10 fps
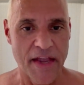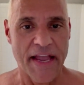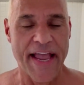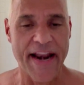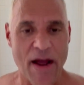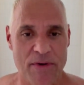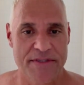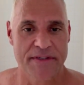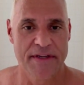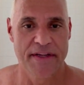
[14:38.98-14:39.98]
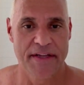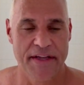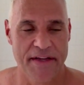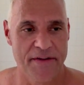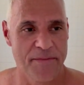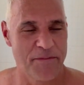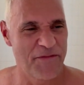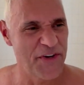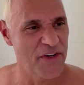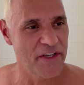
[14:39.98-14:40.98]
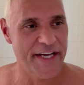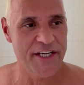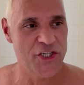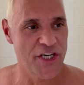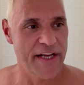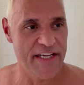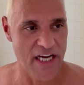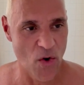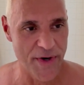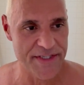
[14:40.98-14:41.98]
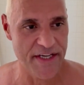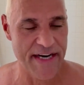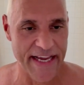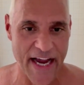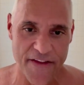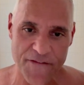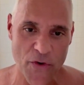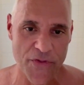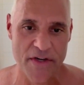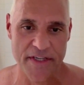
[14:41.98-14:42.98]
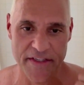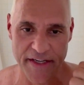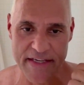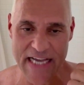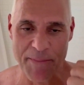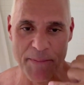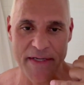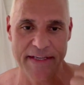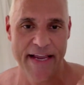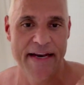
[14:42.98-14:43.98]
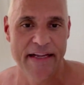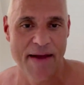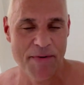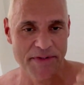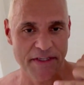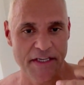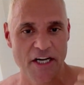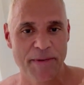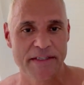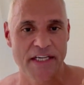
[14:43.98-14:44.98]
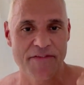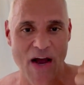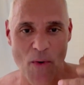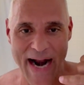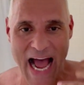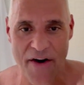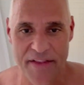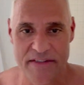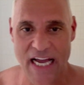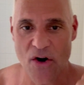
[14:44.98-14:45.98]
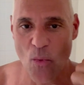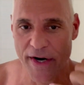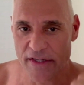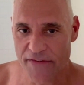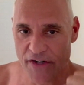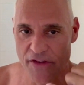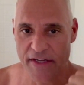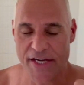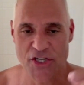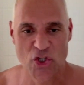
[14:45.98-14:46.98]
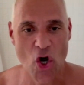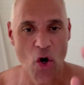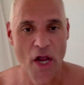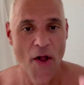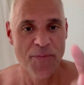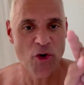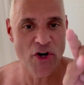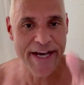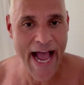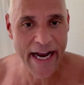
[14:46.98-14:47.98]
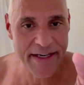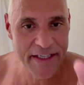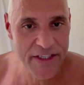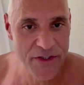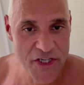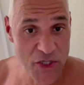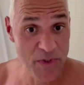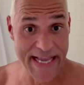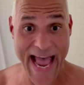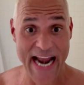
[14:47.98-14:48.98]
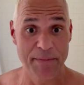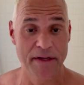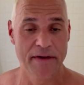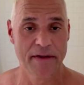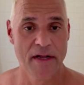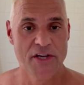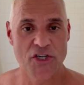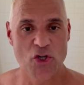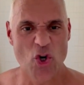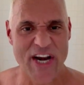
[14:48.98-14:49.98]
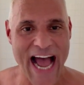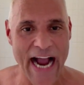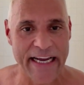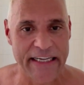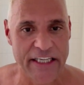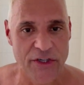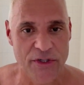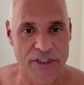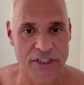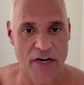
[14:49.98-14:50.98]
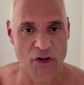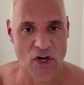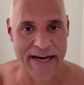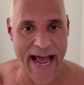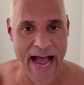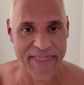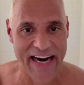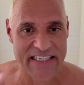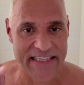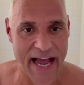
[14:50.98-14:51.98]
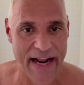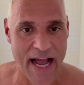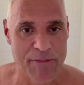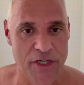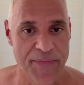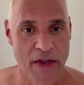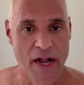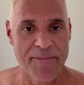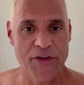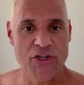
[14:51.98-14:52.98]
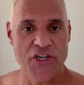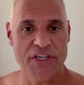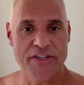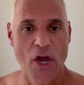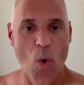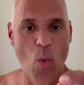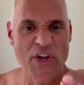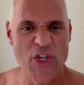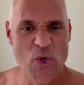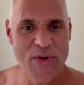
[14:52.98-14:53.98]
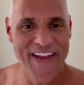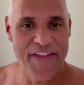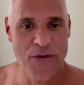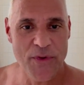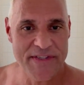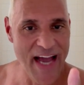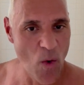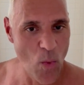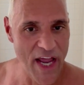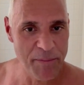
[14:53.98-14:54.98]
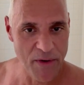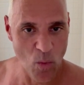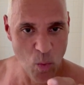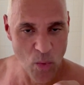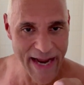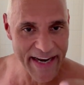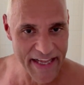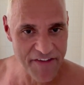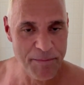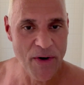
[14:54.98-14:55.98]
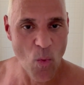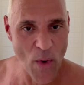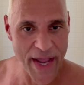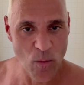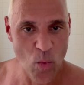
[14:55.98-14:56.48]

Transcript: And I was feeling like shit, as I always did. And I got on the phone with her and I said, Denise, I'm about to end it. I'm about to kill myself. I want out of this. I don't want to live another day. She said, no, you're not going to kill yourself. She was adamant. She said, you're not going to kill yourself. You're not. That is not an option. And she said, when you get through this, not when, but not if, but a when.